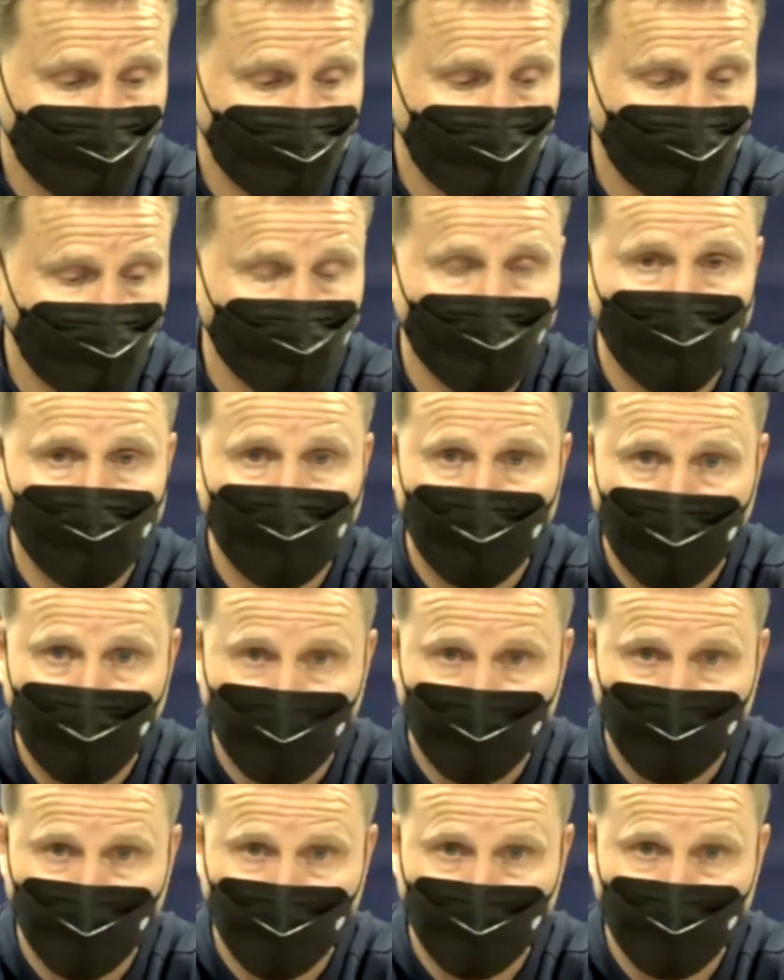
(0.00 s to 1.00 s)
We're all
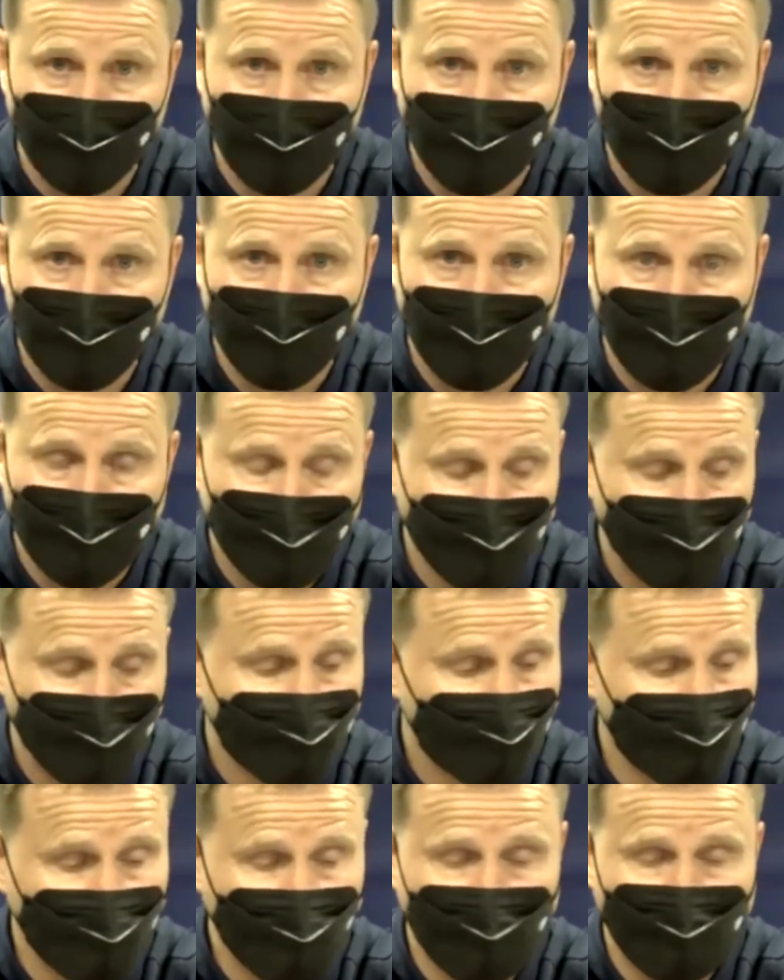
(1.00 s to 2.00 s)
proud of him.
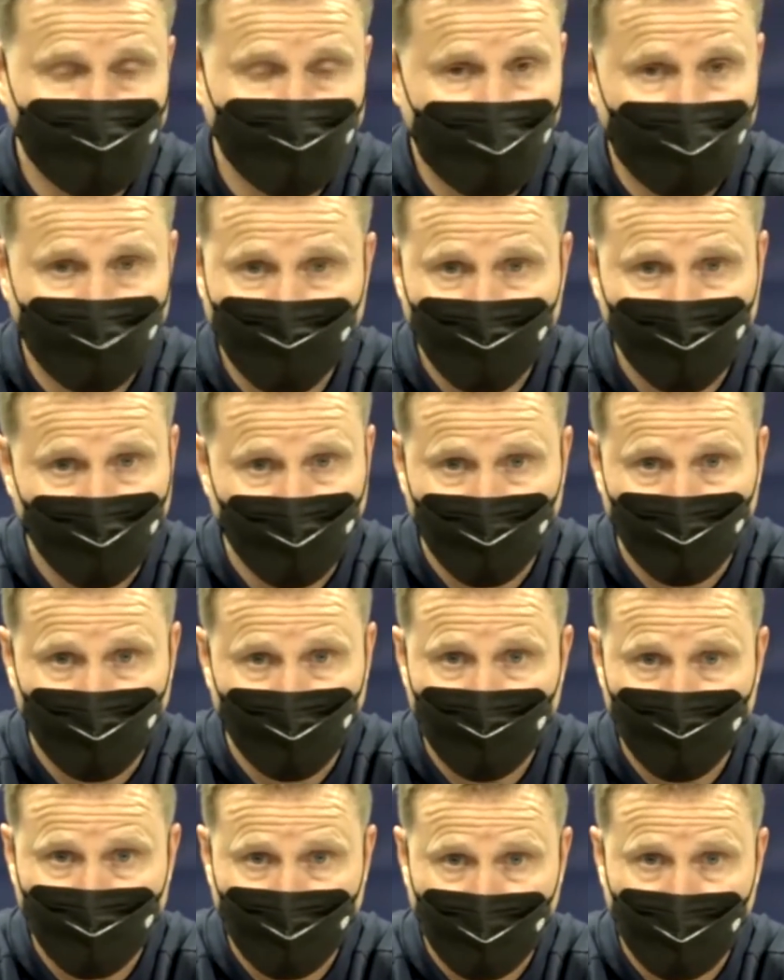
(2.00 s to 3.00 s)
Training staff did a
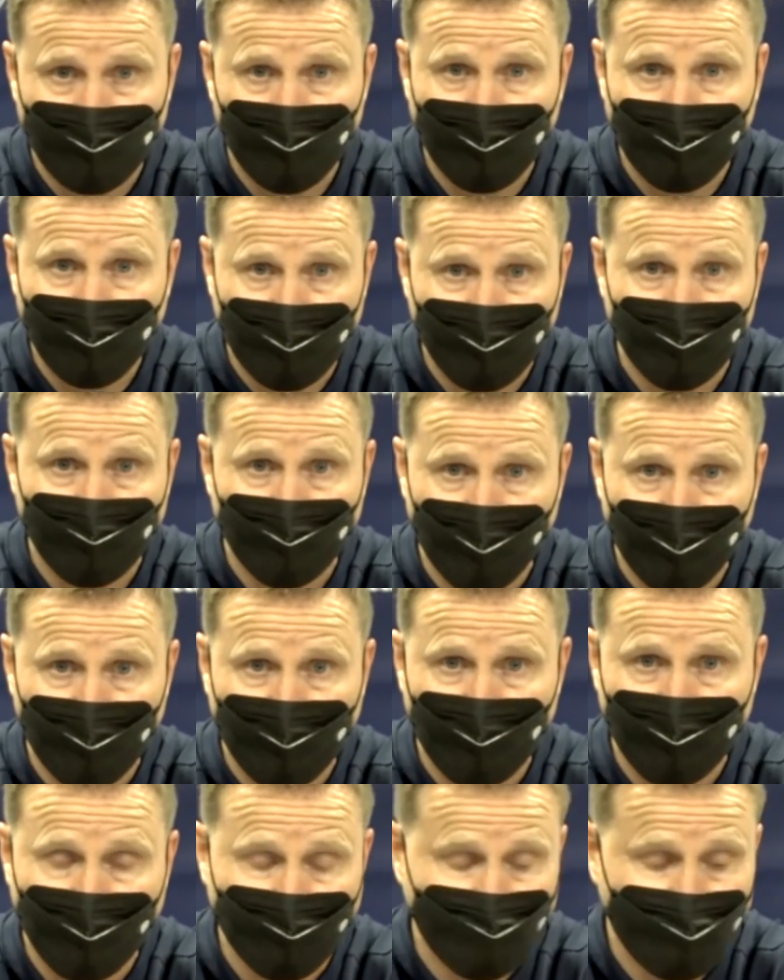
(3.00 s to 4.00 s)
great job of getting him
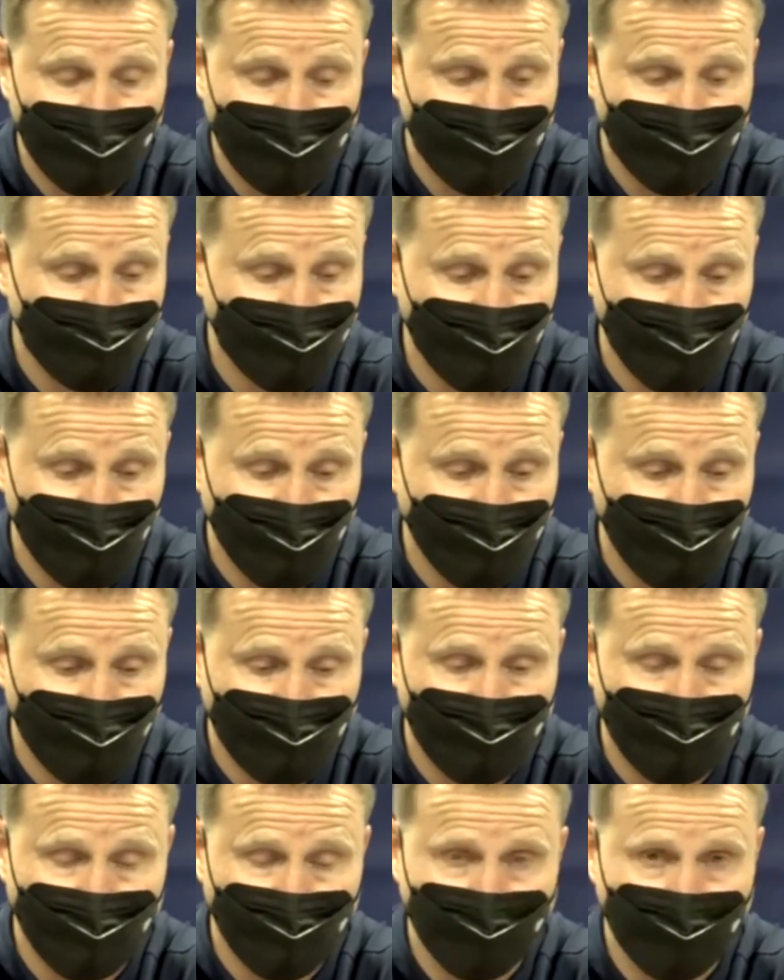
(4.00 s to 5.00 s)
ready, because that's, you know,
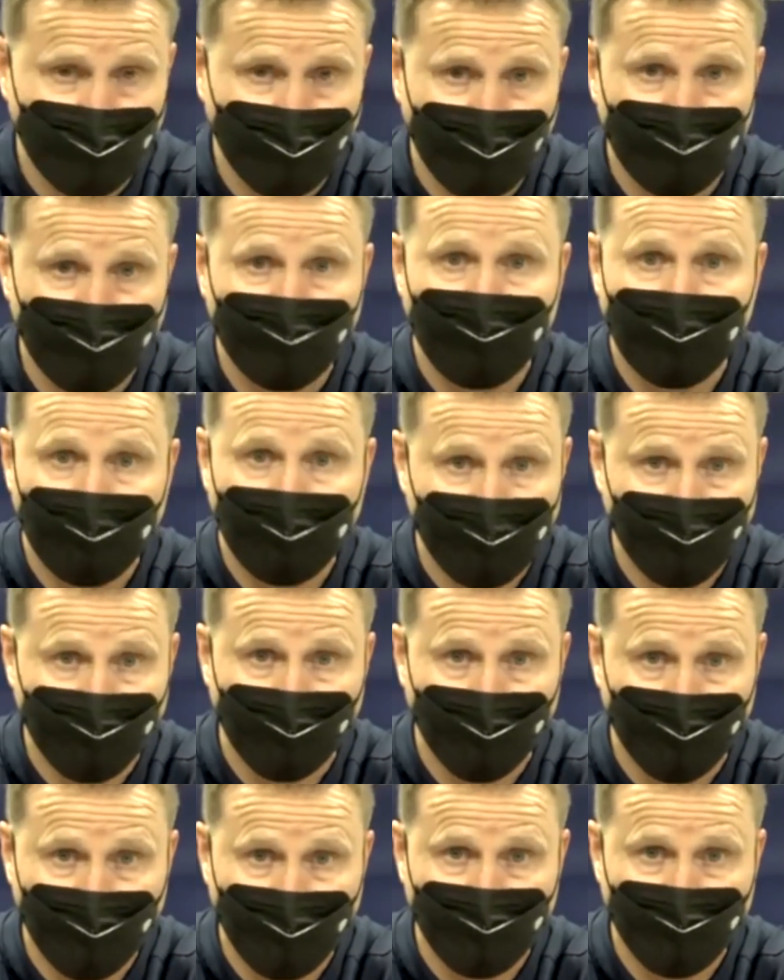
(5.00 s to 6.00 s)
it's 8 days
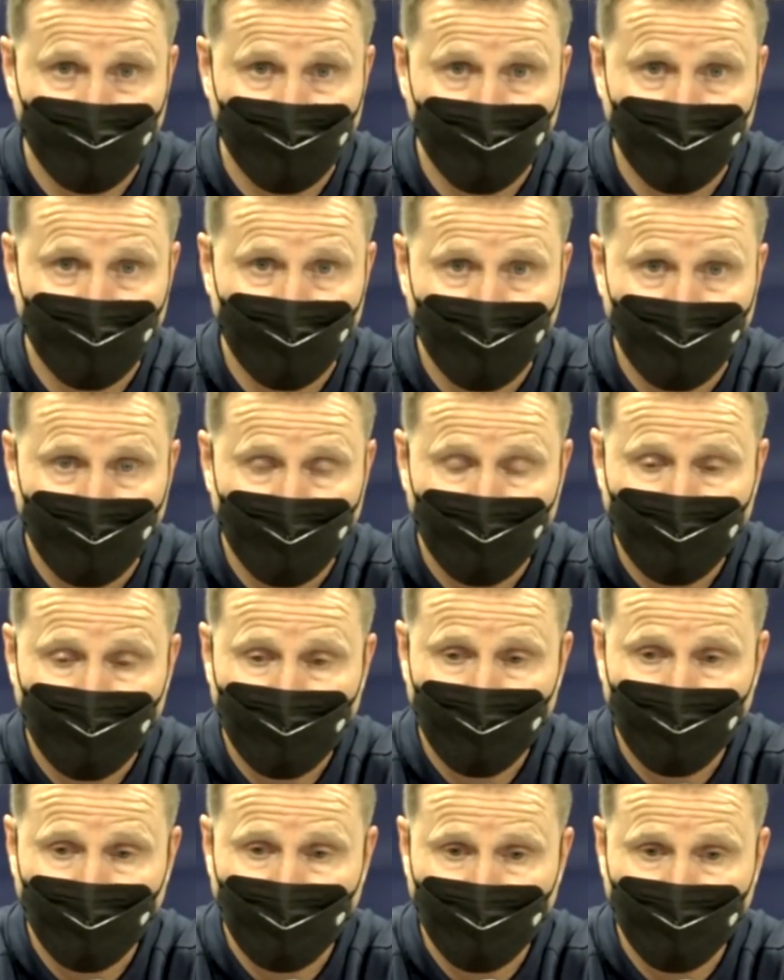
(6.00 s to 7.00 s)
from
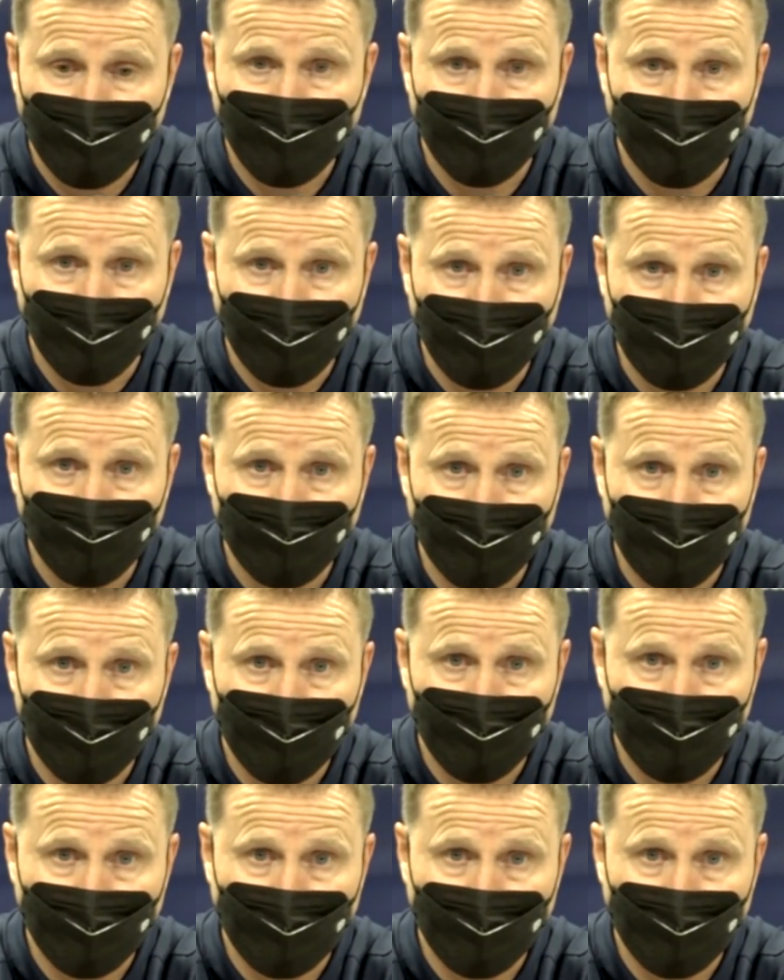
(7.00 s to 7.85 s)
his strain.